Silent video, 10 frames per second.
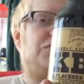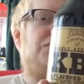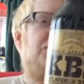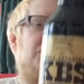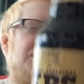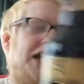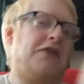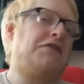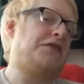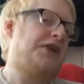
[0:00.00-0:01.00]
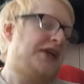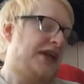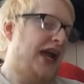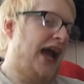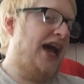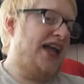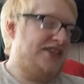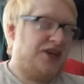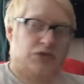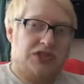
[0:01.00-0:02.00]
up to the death,
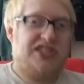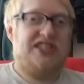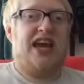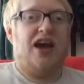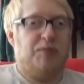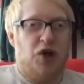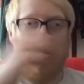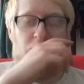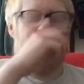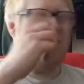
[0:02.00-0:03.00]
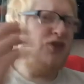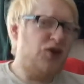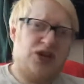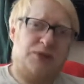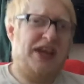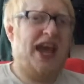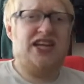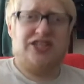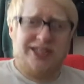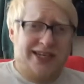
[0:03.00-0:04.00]
and I wanted to get a bottle. Not going to be
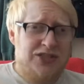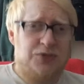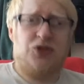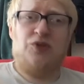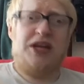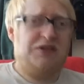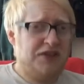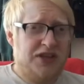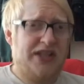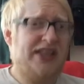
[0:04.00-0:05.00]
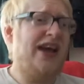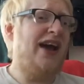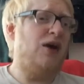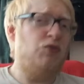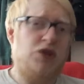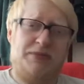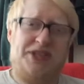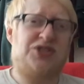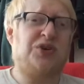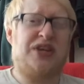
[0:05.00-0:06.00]
aging this one or anything like that. I will be
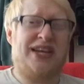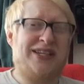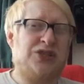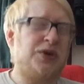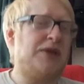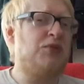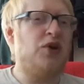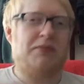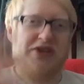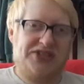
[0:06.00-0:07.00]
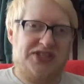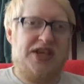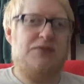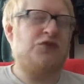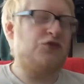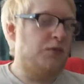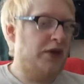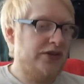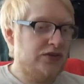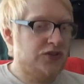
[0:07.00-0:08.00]
tucking into it, but I might save it for a
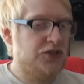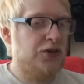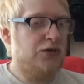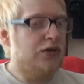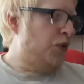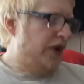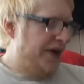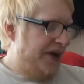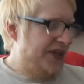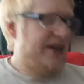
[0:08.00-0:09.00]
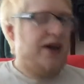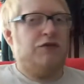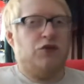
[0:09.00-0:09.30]
milestone. But yeah, I've